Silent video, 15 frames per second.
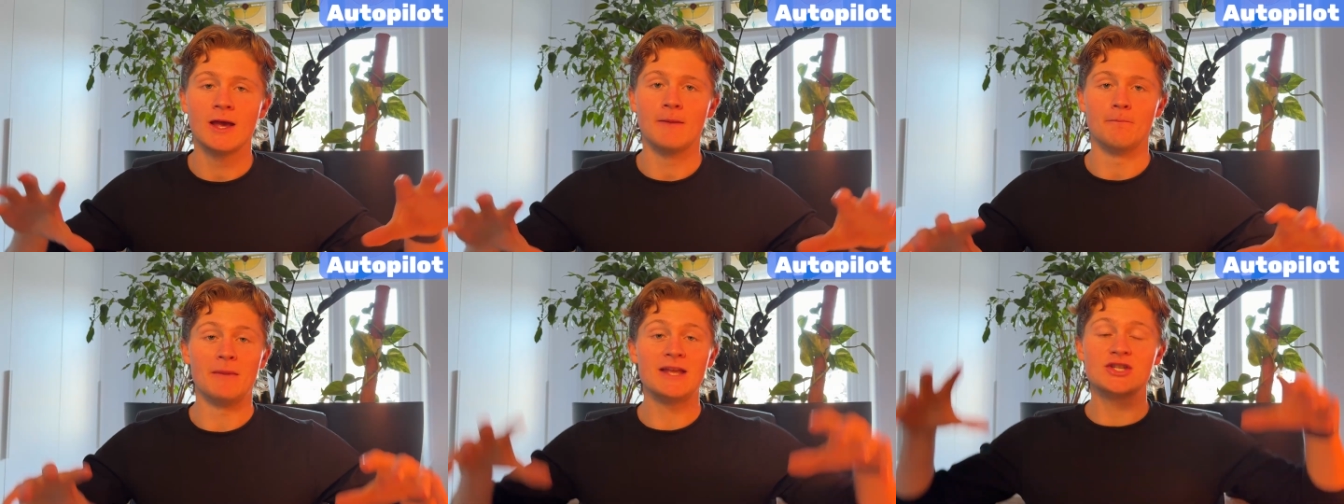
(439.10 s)

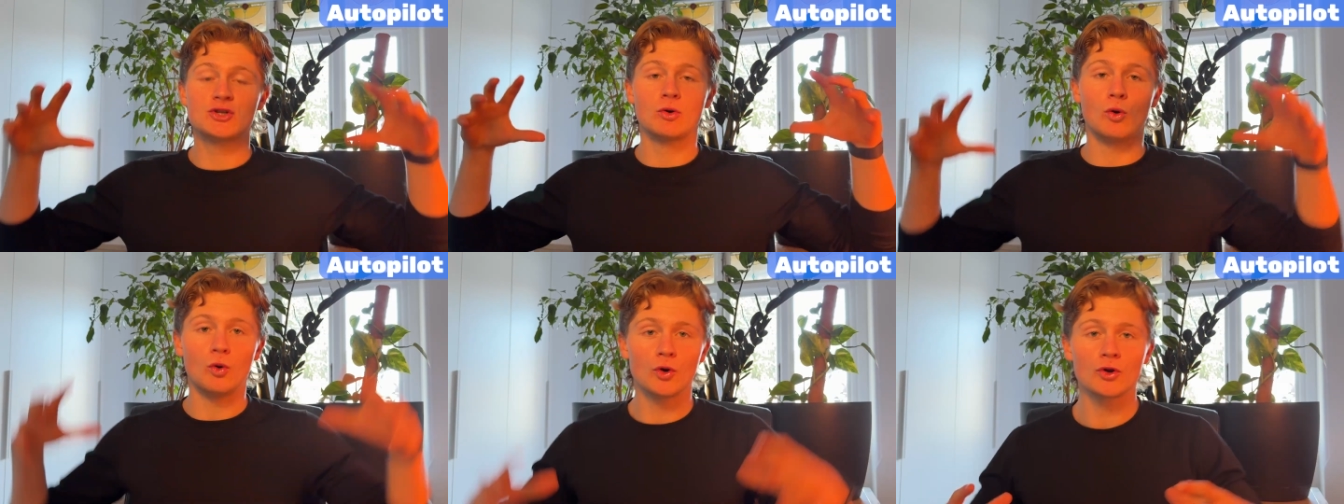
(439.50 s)
Means
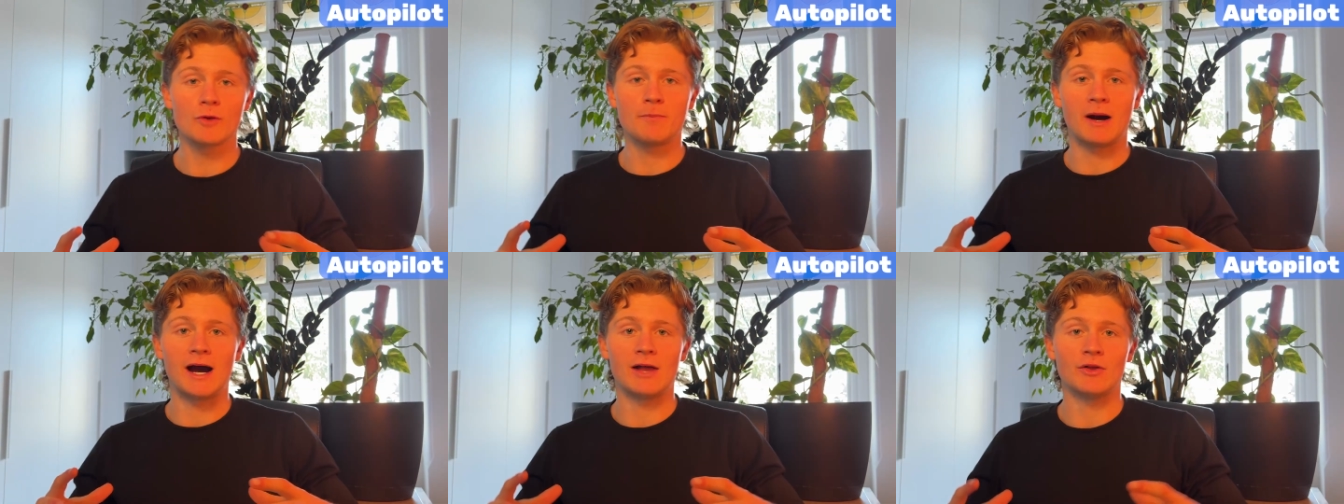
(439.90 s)
your
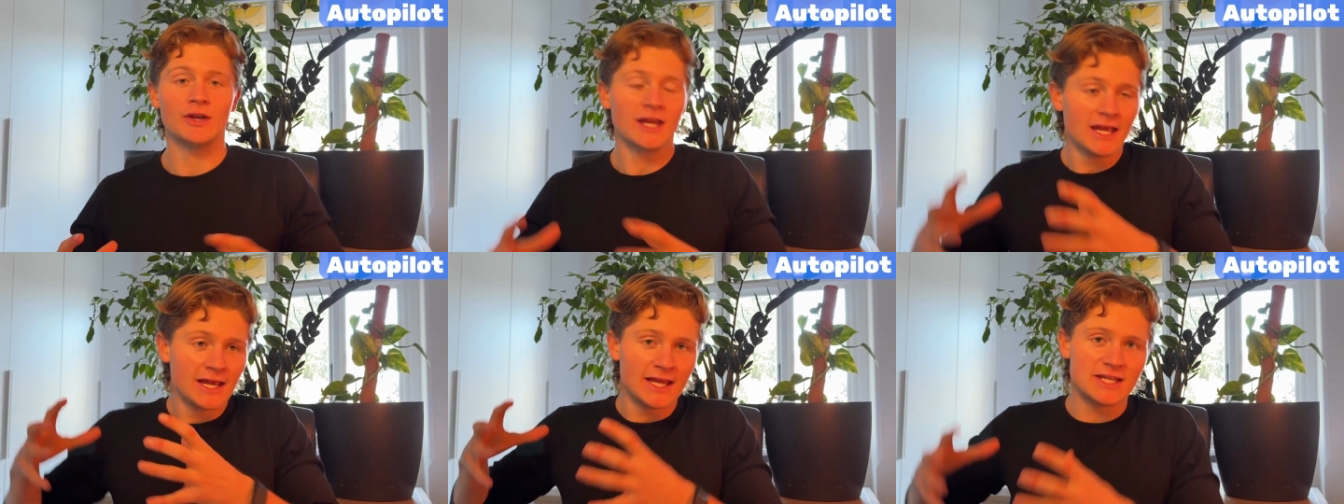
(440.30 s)

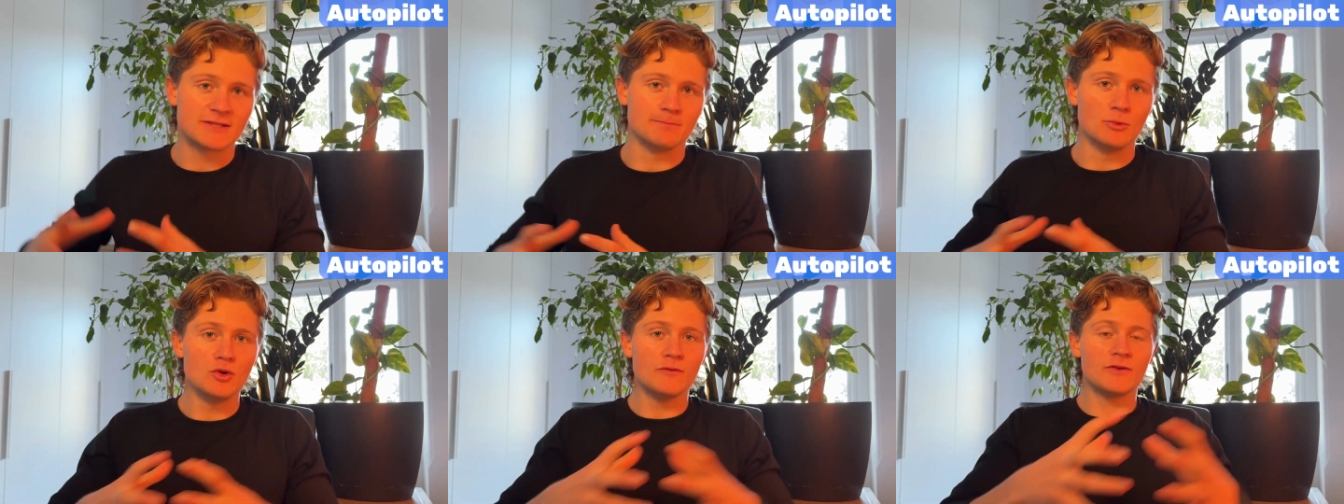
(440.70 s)
autopilot is
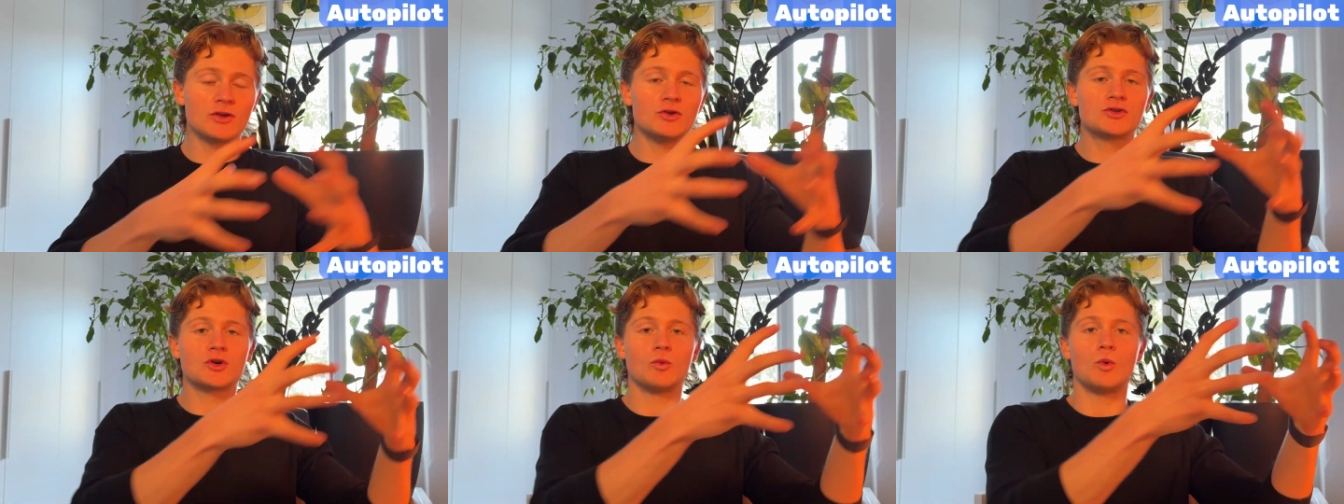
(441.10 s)
moving
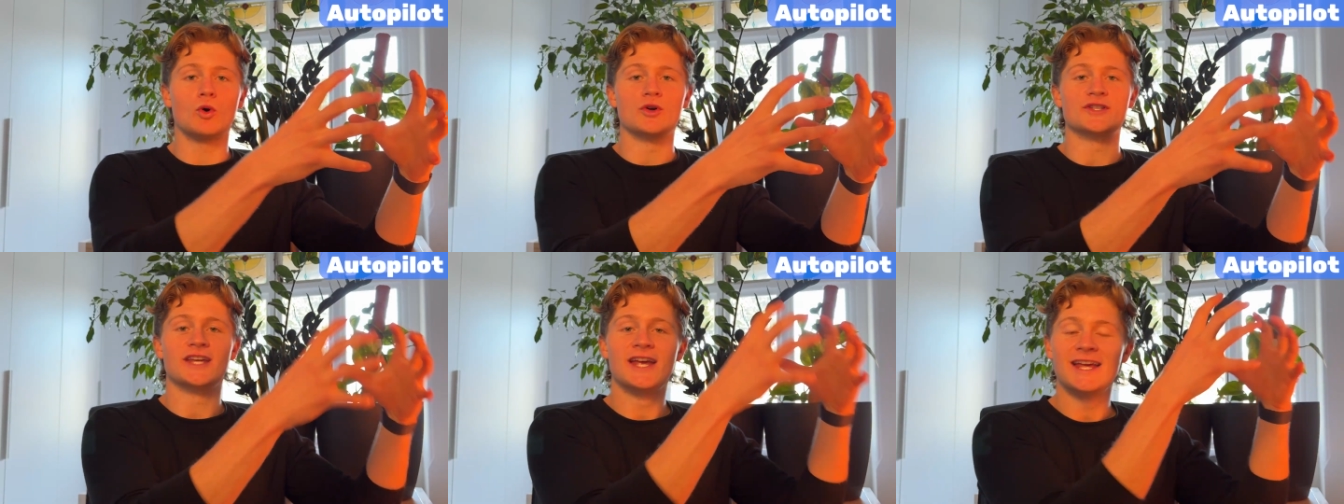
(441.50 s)
you
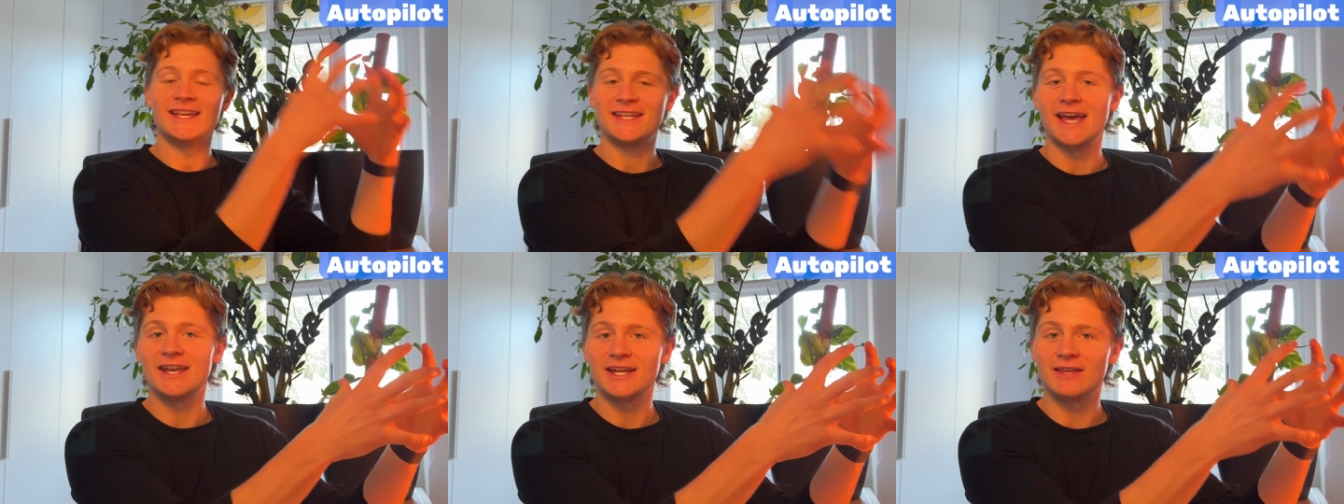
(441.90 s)
towards
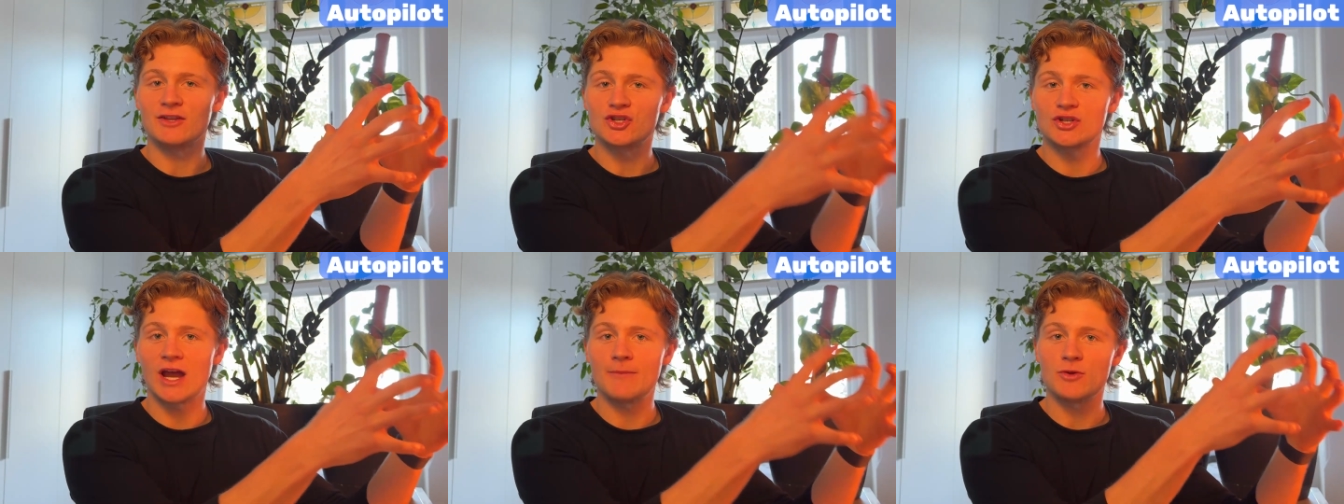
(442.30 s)
getting in the
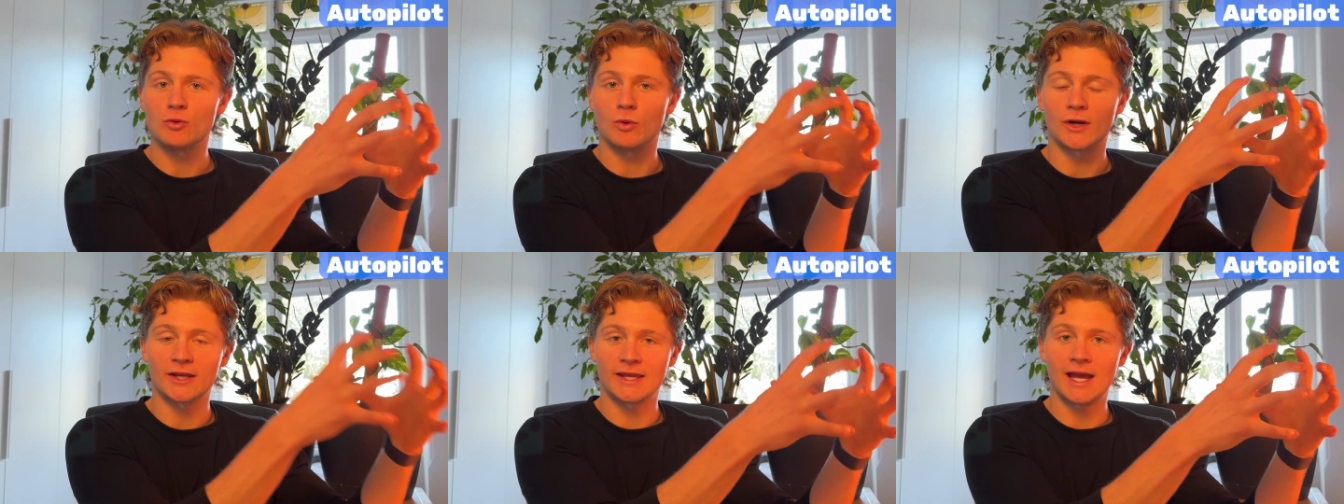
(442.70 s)
shape you
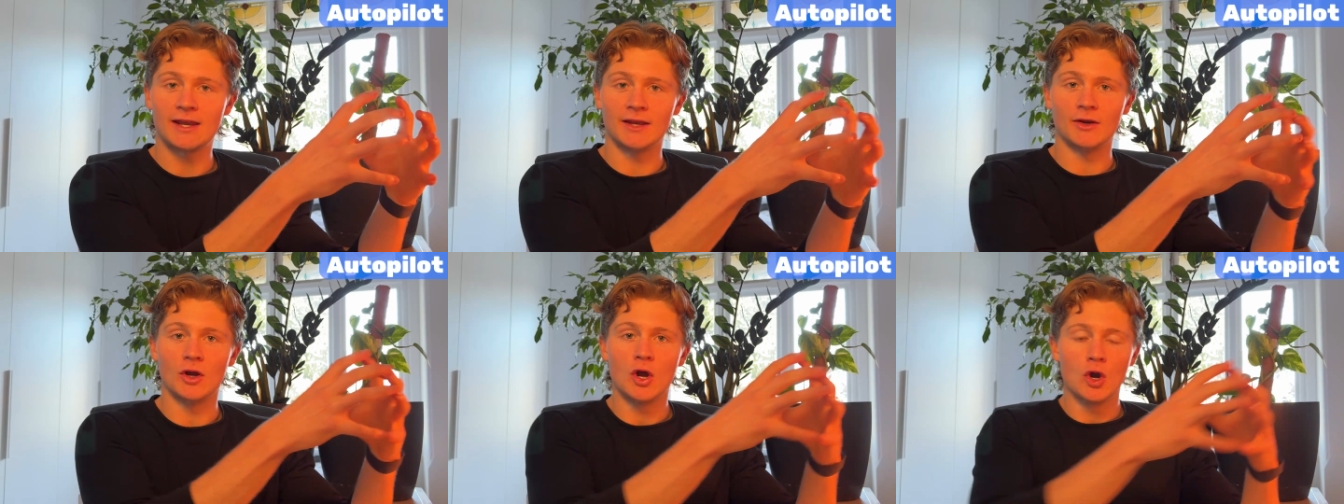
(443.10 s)
want to get
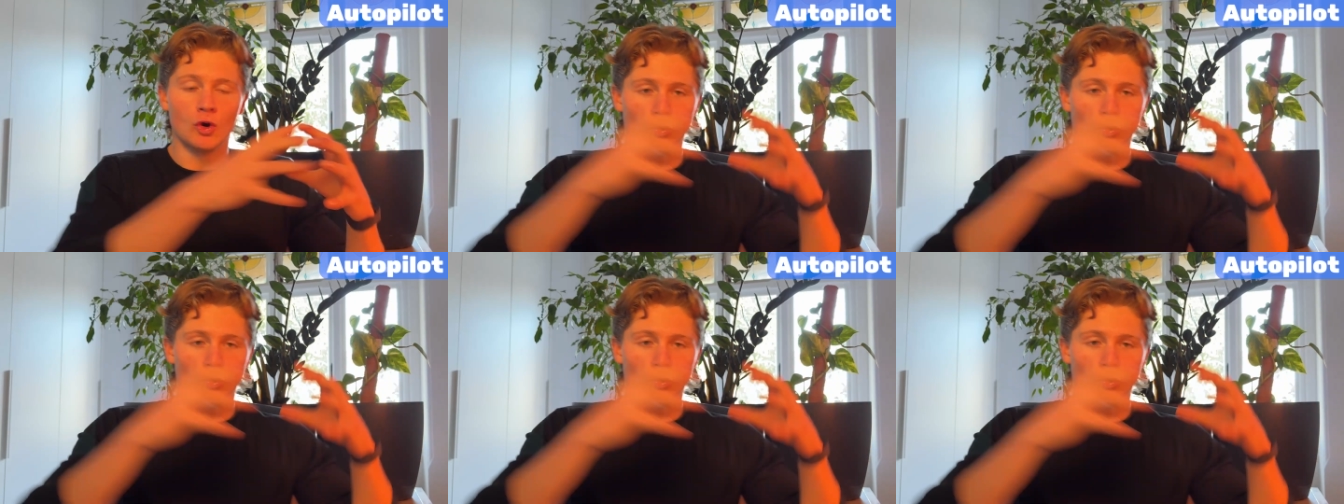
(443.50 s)
in,